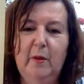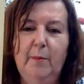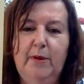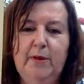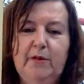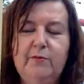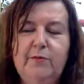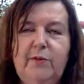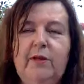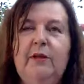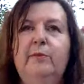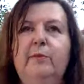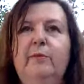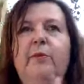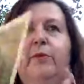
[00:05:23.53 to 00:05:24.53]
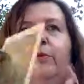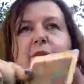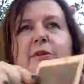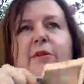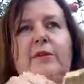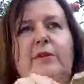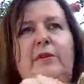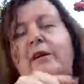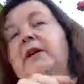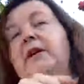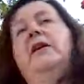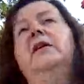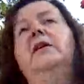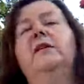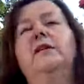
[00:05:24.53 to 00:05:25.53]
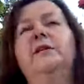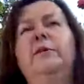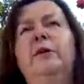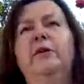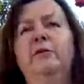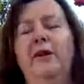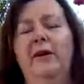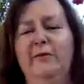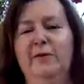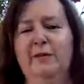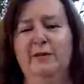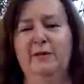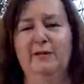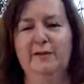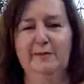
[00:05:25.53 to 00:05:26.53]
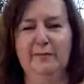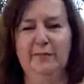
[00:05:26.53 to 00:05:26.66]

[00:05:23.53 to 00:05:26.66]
But it's really important to be grounded.